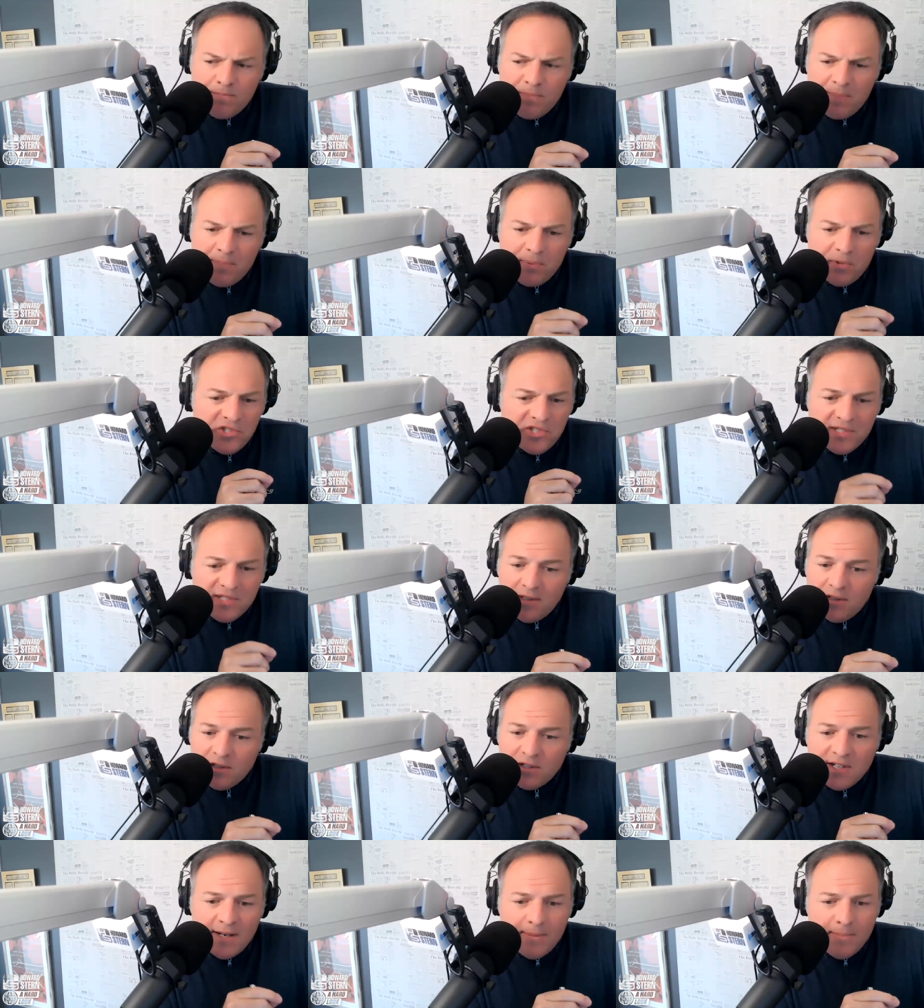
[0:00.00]
people
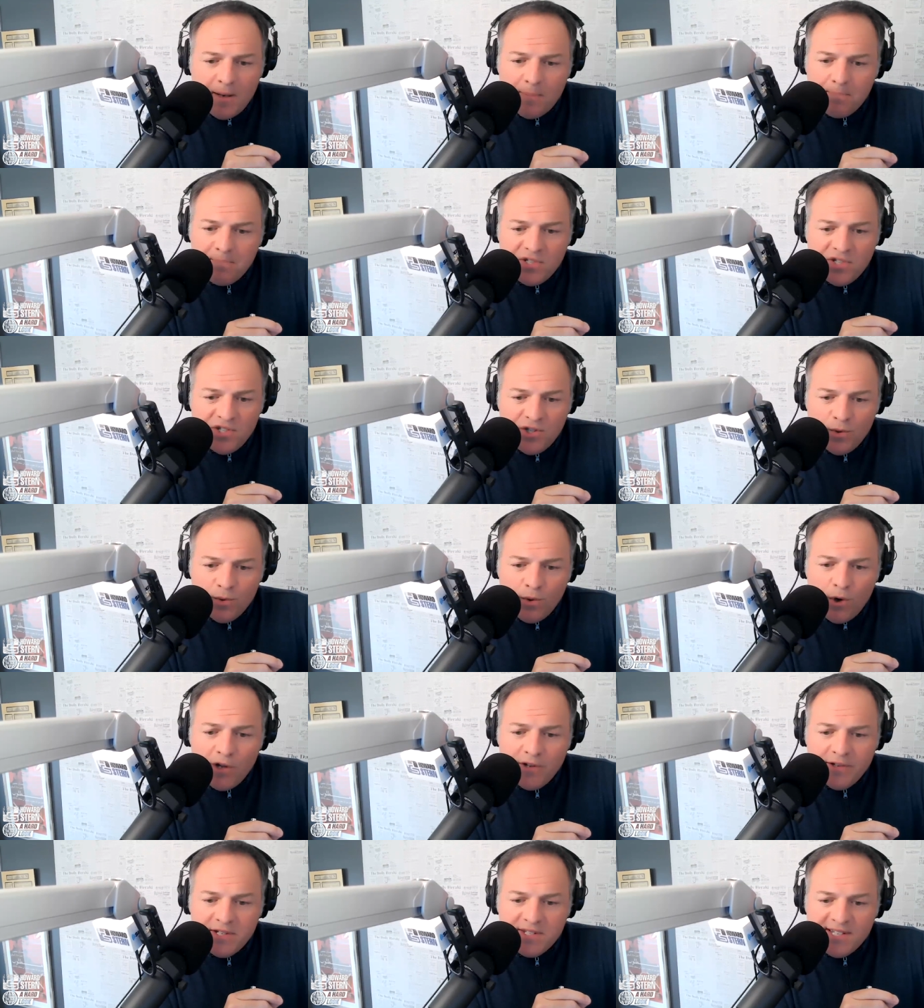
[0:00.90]
still come up to you
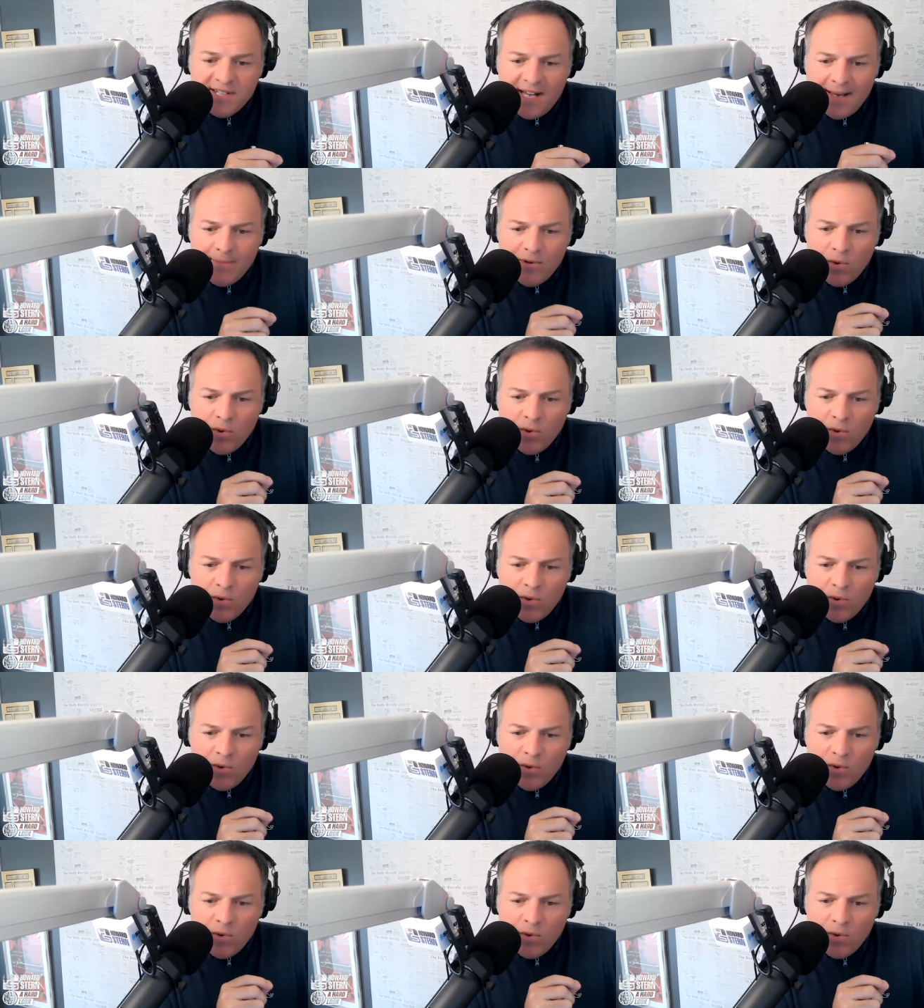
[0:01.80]
all the time